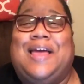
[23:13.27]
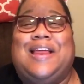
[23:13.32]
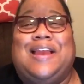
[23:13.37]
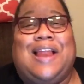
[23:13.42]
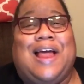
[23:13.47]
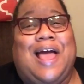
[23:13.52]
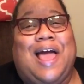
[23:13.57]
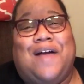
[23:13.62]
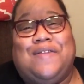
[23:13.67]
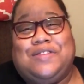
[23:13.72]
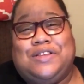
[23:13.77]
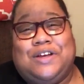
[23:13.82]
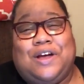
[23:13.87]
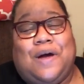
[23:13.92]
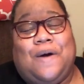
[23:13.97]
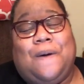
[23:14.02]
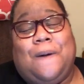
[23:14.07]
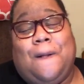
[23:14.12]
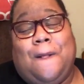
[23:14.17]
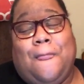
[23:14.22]
and I have to
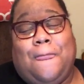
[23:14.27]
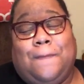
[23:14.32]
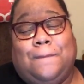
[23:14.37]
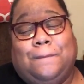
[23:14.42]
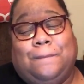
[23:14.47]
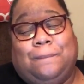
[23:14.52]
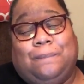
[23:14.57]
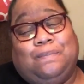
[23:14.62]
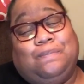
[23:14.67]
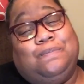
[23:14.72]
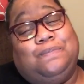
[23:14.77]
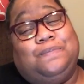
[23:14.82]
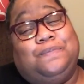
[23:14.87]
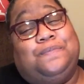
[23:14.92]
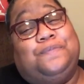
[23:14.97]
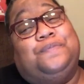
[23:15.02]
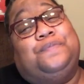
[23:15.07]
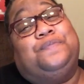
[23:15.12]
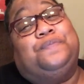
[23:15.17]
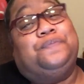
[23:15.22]
go,
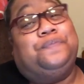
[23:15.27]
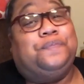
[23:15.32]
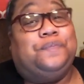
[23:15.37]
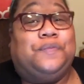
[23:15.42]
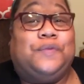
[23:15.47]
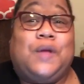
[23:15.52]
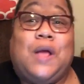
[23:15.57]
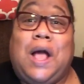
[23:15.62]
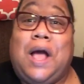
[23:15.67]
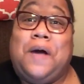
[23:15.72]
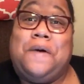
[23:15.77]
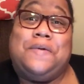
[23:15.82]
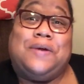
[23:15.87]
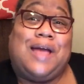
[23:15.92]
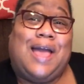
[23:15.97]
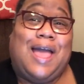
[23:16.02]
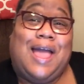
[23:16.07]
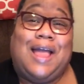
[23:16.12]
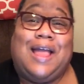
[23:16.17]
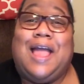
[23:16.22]
mm hmm
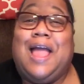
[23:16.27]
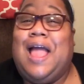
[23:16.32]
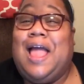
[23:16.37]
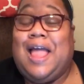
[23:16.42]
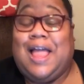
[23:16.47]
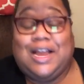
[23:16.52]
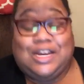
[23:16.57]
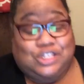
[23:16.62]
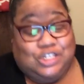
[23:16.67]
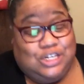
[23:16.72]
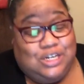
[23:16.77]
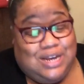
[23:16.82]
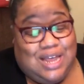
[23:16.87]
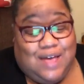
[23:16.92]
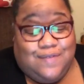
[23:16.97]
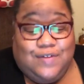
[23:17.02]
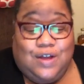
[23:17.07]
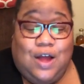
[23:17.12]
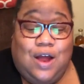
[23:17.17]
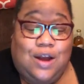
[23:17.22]
okay and she
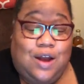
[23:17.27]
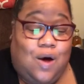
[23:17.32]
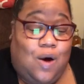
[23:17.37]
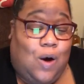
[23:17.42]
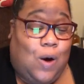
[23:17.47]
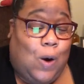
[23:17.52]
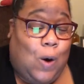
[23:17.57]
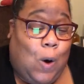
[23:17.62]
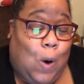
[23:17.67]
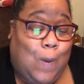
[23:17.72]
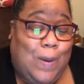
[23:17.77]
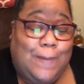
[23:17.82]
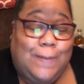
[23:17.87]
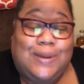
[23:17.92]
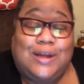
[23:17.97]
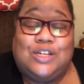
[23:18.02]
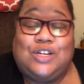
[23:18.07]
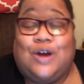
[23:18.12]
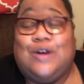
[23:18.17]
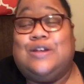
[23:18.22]
left y'all know old
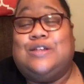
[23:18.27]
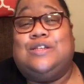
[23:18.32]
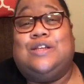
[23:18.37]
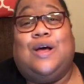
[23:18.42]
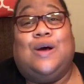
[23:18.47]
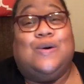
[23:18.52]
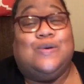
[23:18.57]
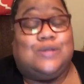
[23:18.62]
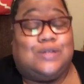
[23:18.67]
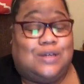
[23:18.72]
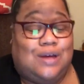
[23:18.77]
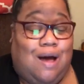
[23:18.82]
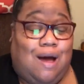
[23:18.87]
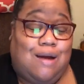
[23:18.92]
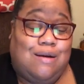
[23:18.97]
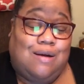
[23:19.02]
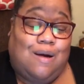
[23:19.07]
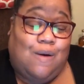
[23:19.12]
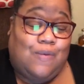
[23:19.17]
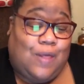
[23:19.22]
people in churches knows y'all
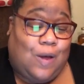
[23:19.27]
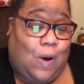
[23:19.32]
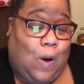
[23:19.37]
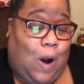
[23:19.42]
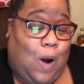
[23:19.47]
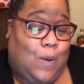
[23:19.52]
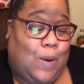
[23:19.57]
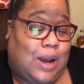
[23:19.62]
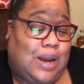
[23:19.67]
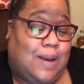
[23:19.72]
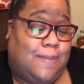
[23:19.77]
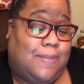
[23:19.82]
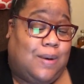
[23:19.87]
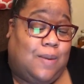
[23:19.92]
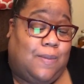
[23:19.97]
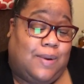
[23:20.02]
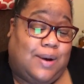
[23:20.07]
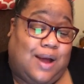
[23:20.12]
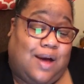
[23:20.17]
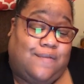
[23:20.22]
know that already
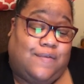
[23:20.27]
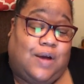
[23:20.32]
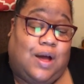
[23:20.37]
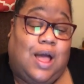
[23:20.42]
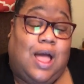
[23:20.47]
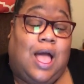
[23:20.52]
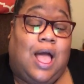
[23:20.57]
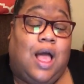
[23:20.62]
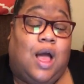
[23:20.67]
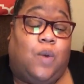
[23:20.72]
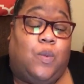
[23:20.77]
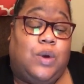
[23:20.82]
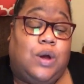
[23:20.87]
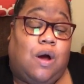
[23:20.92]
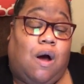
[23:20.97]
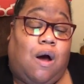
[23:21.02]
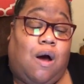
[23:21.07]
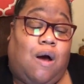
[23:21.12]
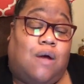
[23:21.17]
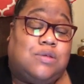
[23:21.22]
but whatever we
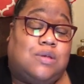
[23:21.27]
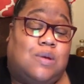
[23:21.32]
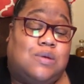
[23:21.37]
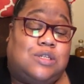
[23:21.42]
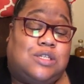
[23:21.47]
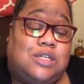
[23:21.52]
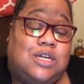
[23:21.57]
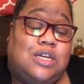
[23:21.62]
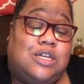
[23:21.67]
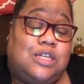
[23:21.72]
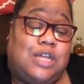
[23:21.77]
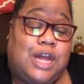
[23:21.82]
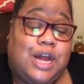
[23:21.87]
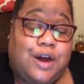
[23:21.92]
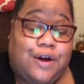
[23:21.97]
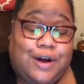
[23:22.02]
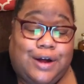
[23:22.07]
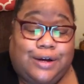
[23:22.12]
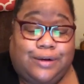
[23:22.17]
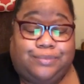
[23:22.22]
also see
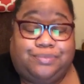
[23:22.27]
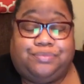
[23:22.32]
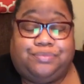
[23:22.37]
derek